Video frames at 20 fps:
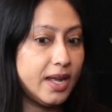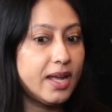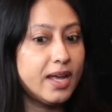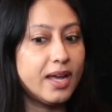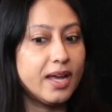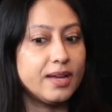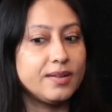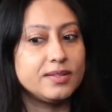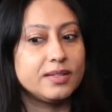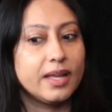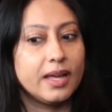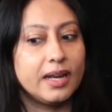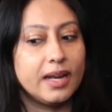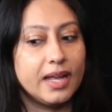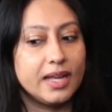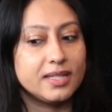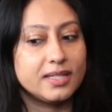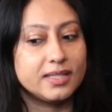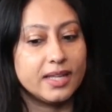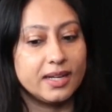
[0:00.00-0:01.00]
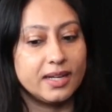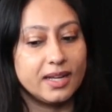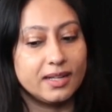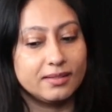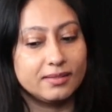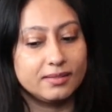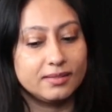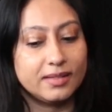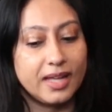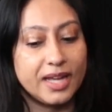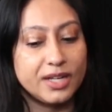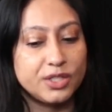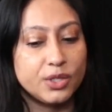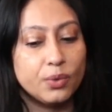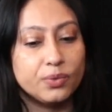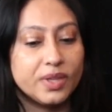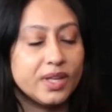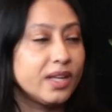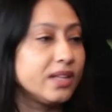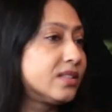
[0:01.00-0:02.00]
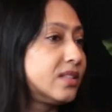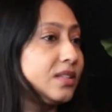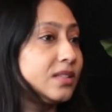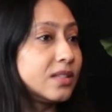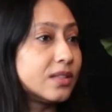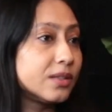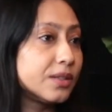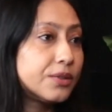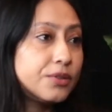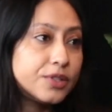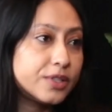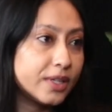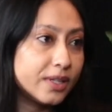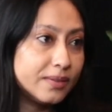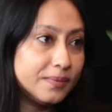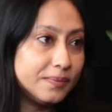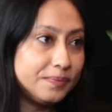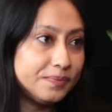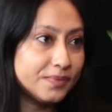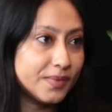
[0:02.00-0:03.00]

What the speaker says: I don't think it's a solution.